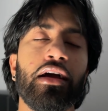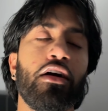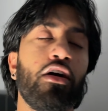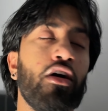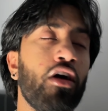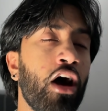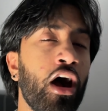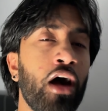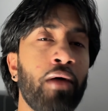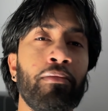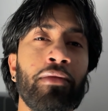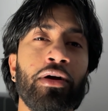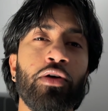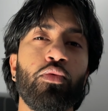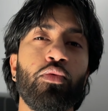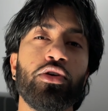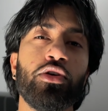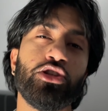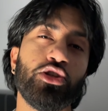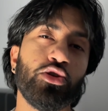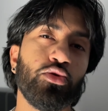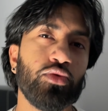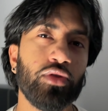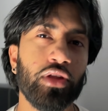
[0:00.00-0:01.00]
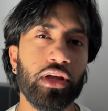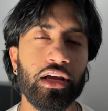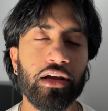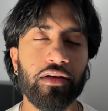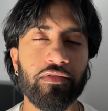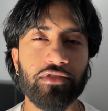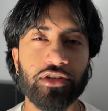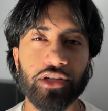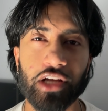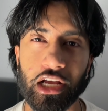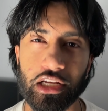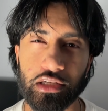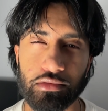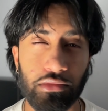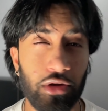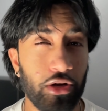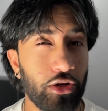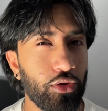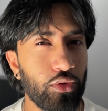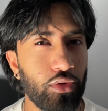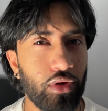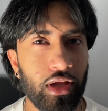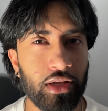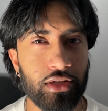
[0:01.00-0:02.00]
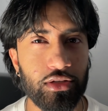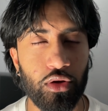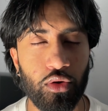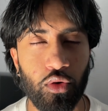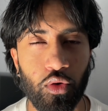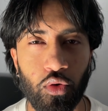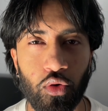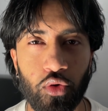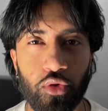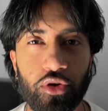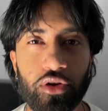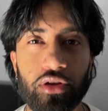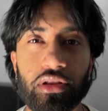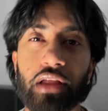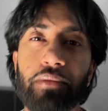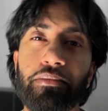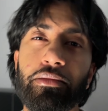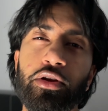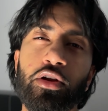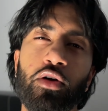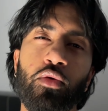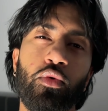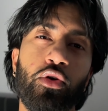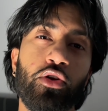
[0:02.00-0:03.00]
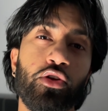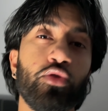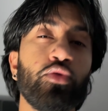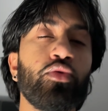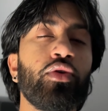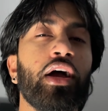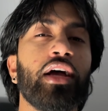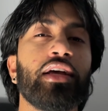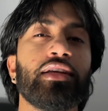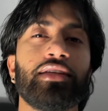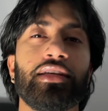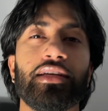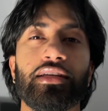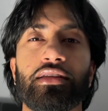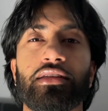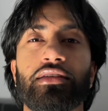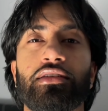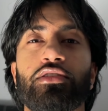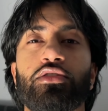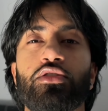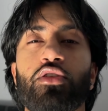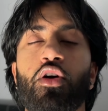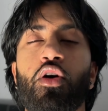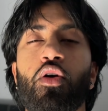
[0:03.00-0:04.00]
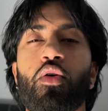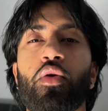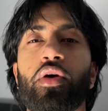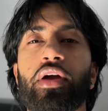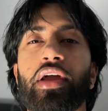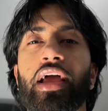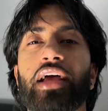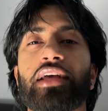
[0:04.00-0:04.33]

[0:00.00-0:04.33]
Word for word: Comment what you think of Jasmy. Are you guys a holder? Let me know where you guys think this is going.